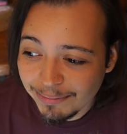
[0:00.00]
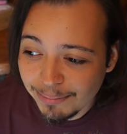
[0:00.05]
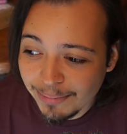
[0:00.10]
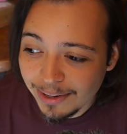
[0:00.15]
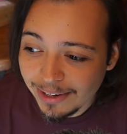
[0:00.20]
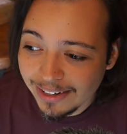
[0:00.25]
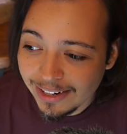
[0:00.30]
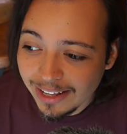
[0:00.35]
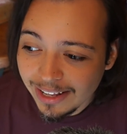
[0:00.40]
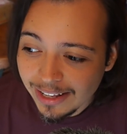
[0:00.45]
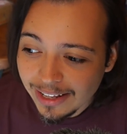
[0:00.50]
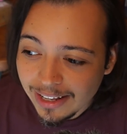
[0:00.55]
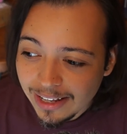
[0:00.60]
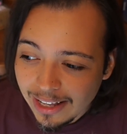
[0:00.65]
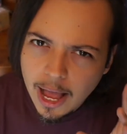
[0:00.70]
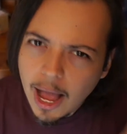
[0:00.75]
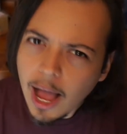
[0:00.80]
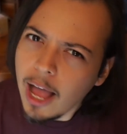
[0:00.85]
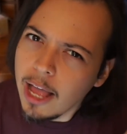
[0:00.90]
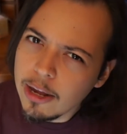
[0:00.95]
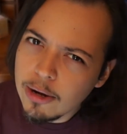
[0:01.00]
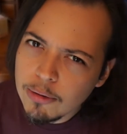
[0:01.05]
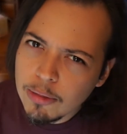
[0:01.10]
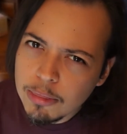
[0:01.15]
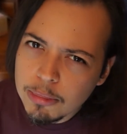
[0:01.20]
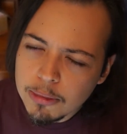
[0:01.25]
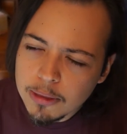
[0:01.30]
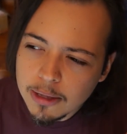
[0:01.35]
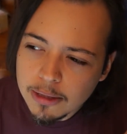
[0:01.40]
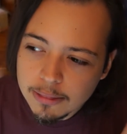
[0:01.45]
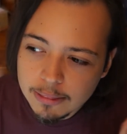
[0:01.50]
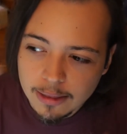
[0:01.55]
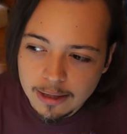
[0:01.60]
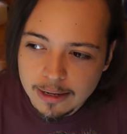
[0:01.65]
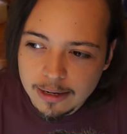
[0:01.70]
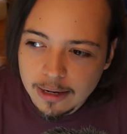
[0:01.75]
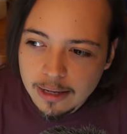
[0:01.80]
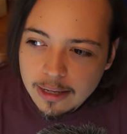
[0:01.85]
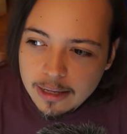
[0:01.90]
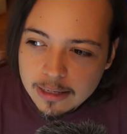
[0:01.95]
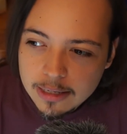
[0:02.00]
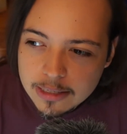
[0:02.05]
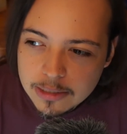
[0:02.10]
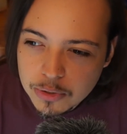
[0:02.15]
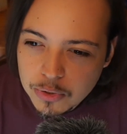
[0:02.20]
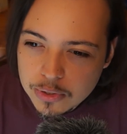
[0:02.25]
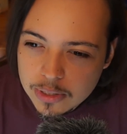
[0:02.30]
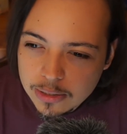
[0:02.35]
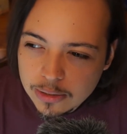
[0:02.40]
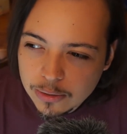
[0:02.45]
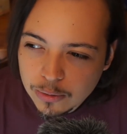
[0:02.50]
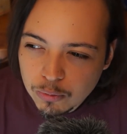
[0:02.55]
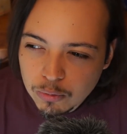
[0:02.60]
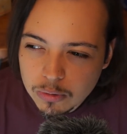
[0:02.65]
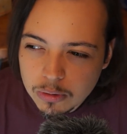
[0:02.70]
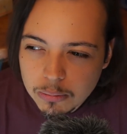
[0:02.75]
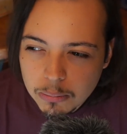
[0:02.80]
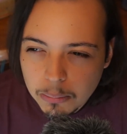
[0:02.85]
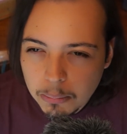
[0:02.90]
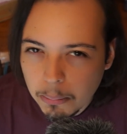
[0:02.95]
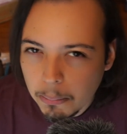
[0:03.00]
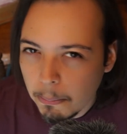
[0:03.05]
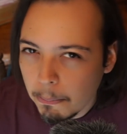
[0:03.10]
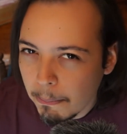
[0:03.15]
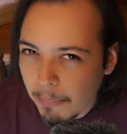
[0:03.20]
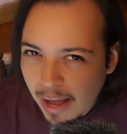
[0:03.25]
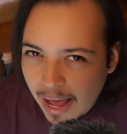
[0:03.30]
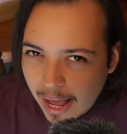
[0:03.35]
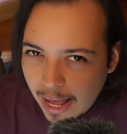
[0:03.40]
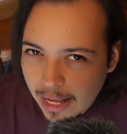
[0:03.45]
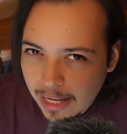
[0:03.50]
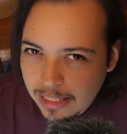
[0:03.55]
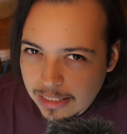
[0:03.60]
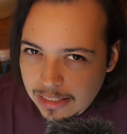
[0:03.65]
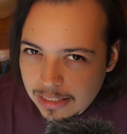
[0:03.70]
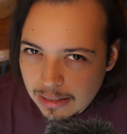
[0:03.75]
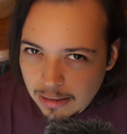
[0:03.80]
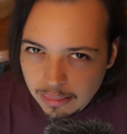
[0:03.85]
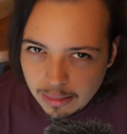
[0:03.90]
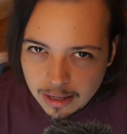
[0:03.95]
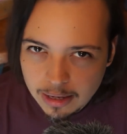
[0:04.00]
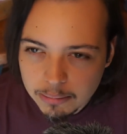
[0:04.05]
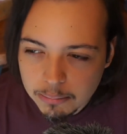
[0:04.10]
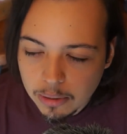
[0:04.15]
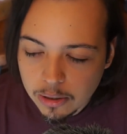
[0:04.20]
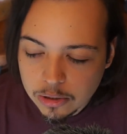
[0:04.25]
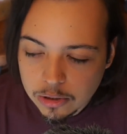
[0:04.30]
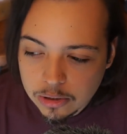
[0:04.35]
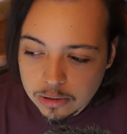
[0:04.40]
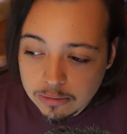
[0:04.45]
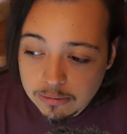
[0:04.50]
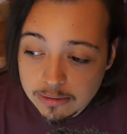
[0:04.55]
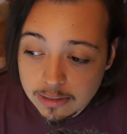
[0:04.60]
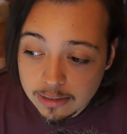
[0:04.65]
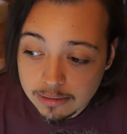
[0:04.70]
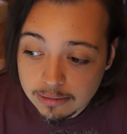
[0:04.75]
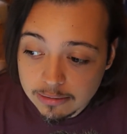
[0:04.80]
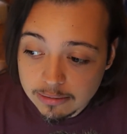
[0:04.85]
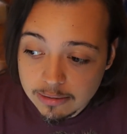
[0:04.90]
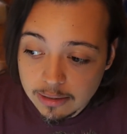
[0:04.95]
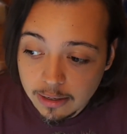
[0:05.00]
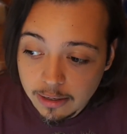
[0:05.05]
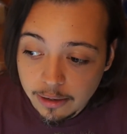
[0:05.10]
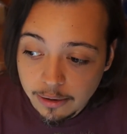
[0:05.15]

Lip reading: but I don't think that Nintendo would mind that much, since